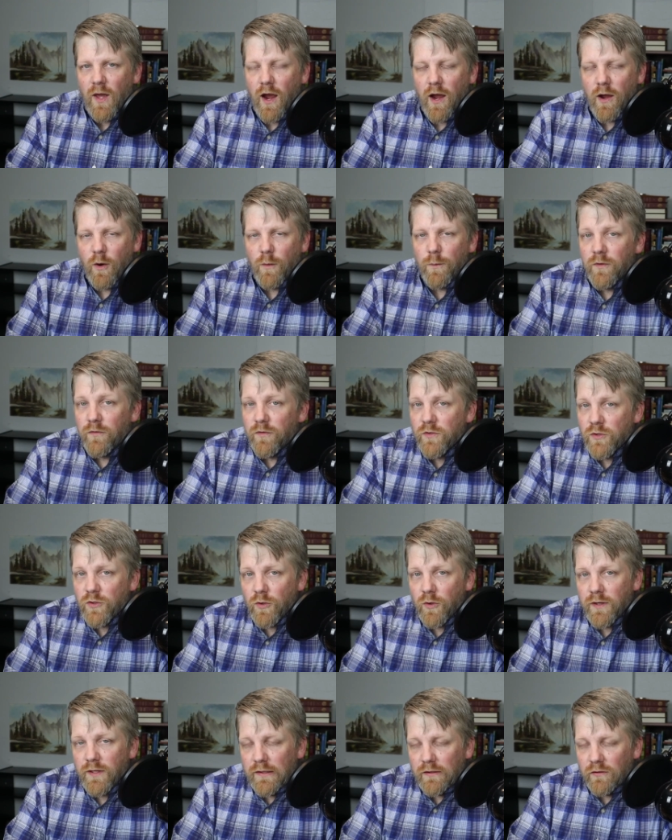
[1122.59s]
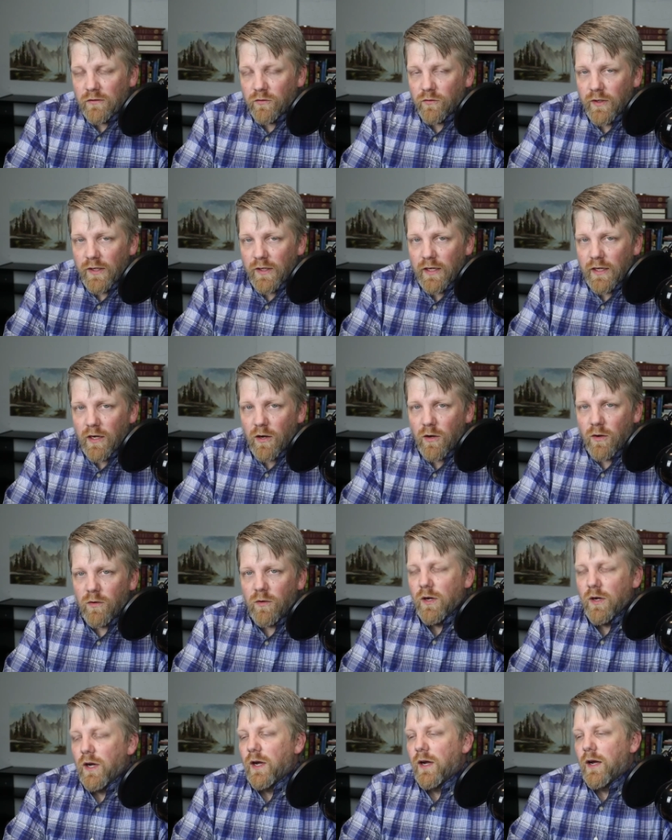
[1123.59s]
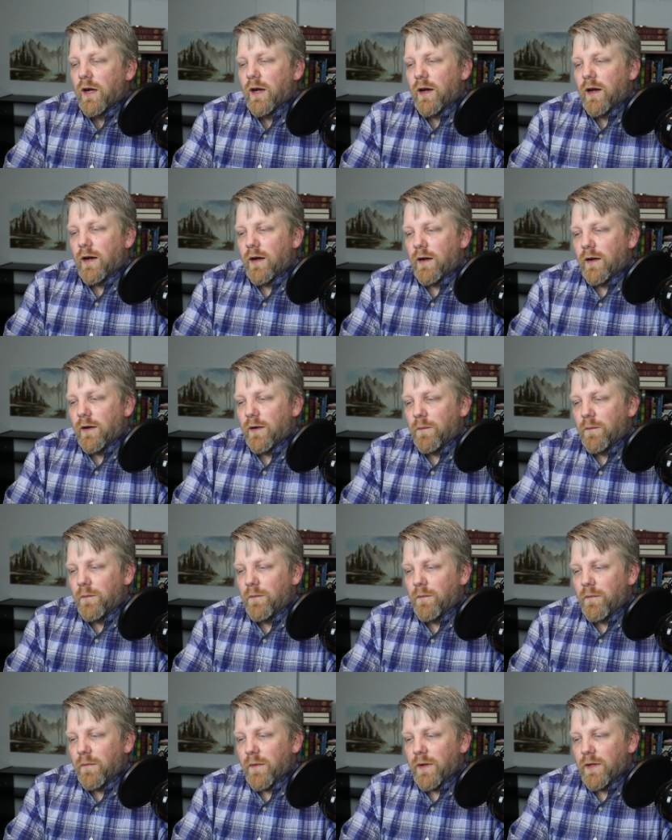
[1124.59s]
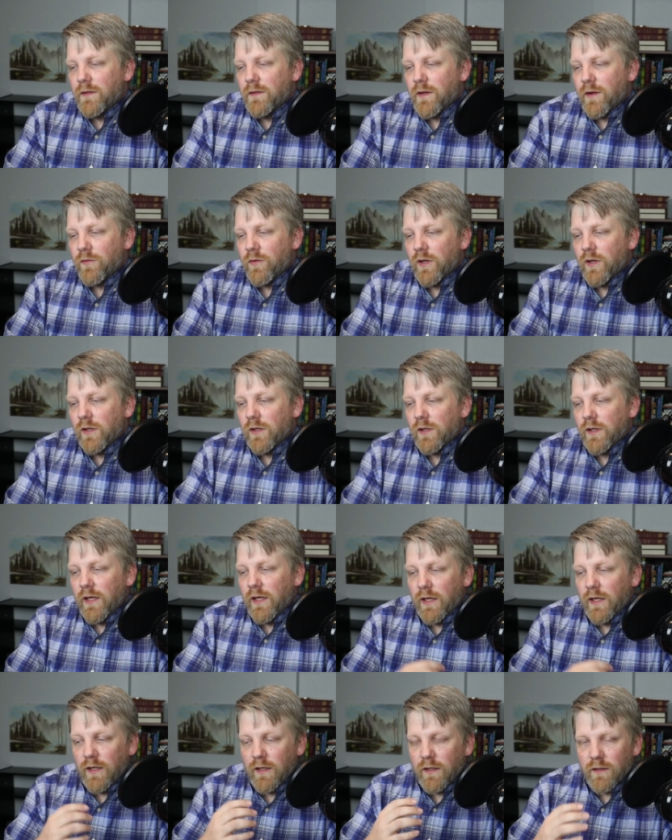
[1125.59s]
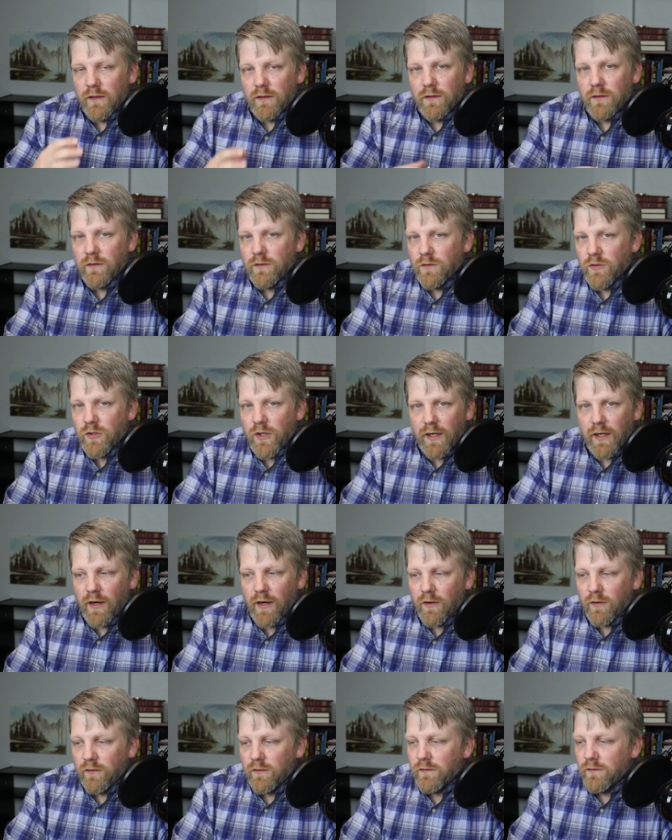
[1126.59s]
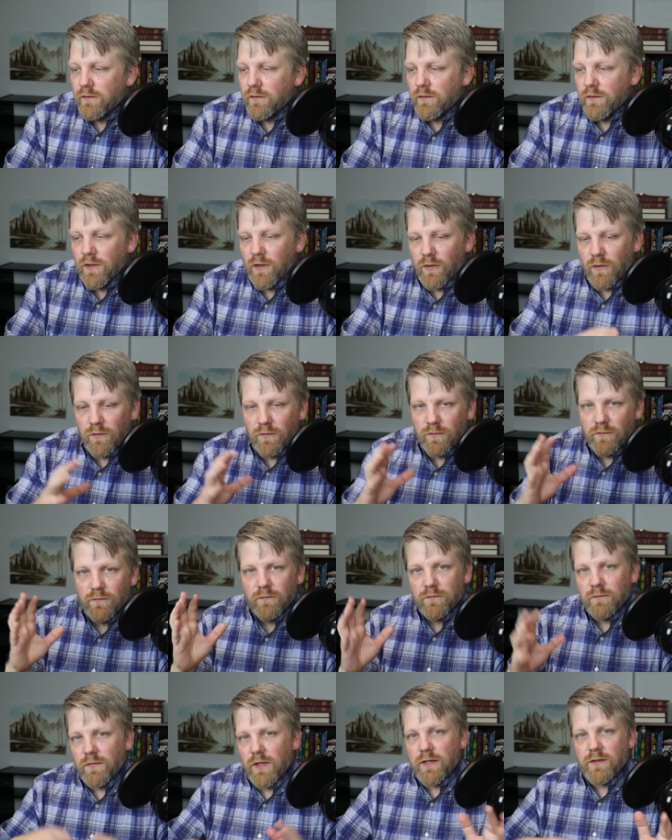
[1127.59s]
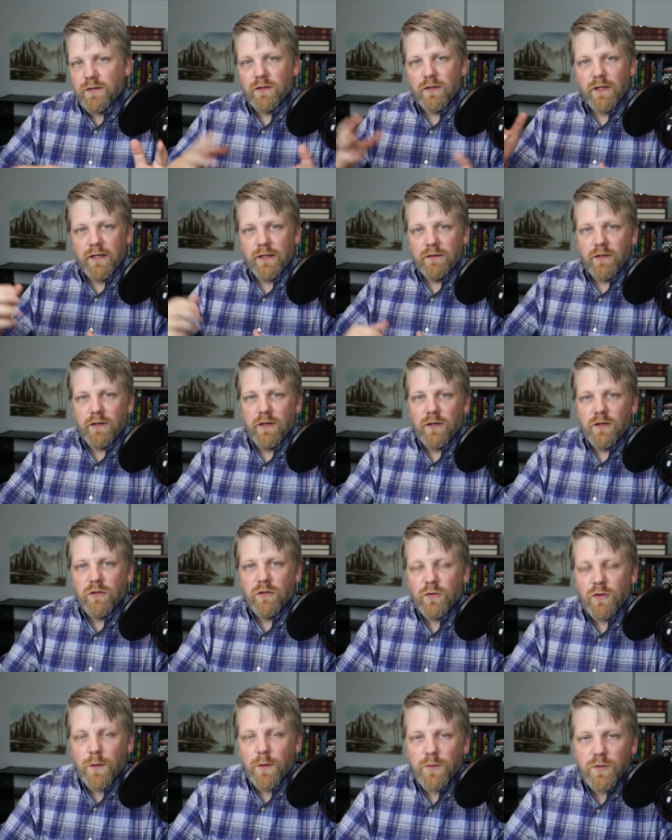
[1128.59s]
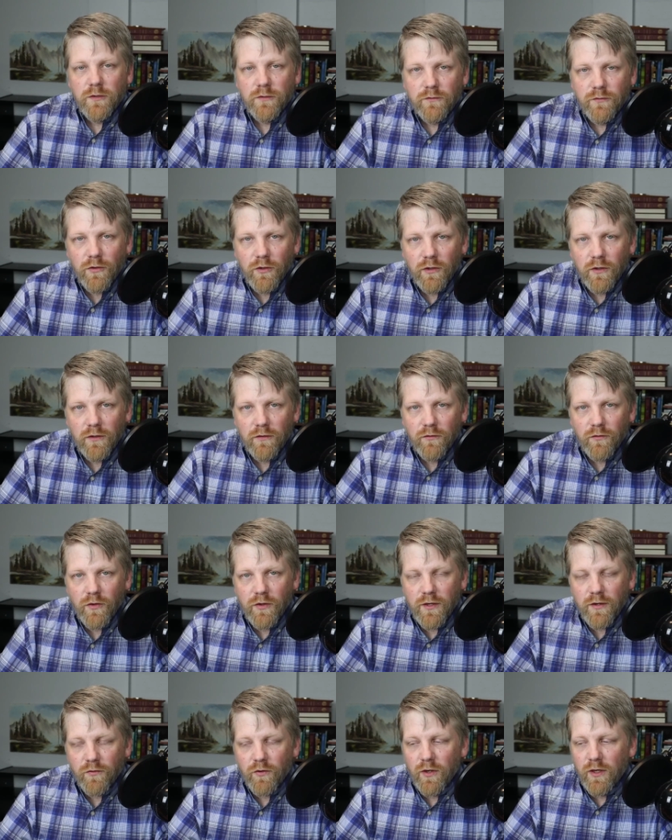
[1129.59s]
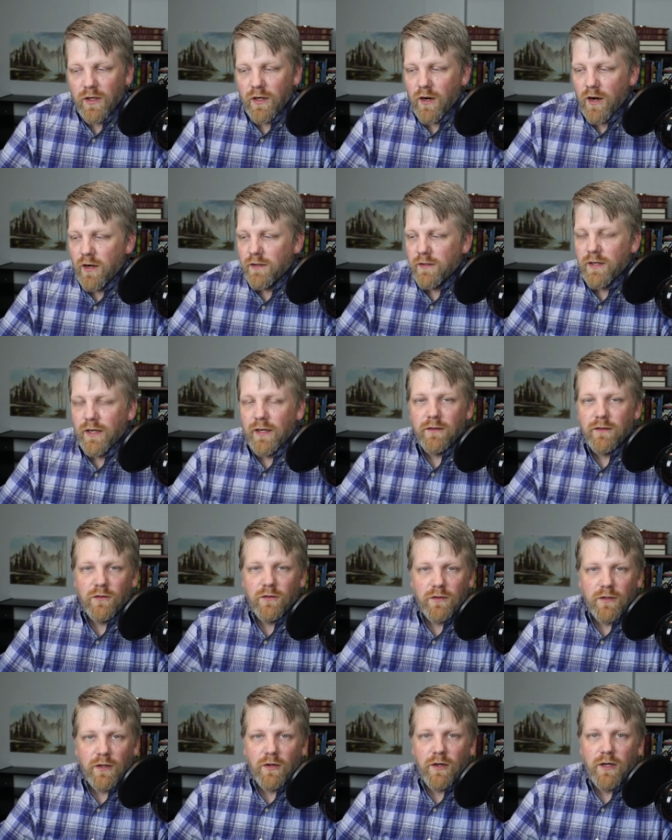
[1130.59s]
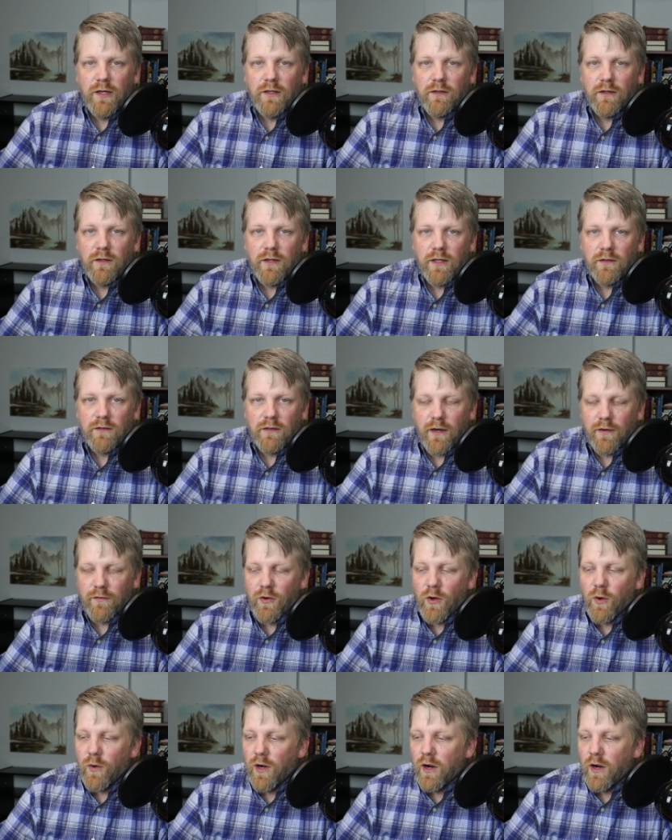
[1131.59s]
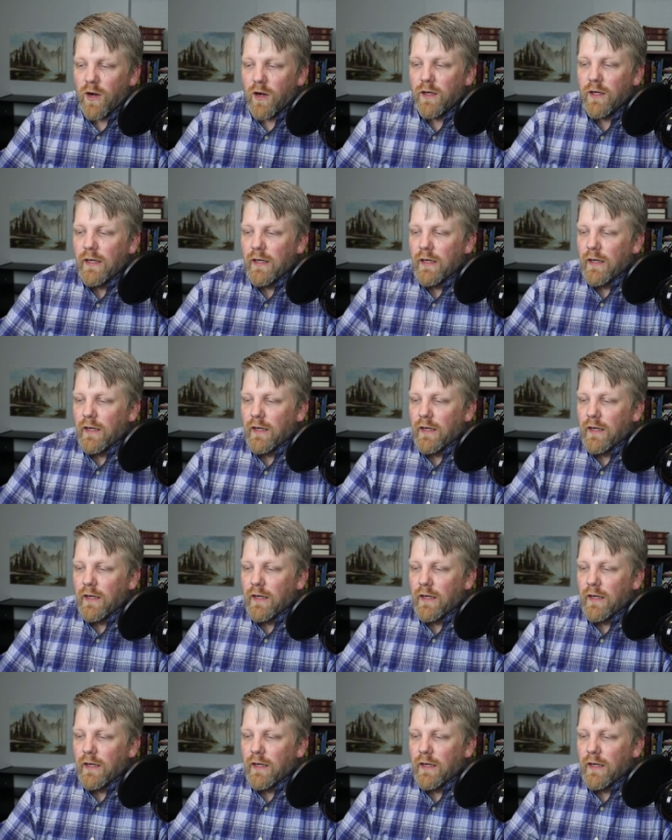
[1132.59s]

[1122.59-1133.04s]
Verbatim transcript: I hope you've enjoyed this video. Um, definitely check out, you know, lots of links in the description for, for different content and series and things that I have going on.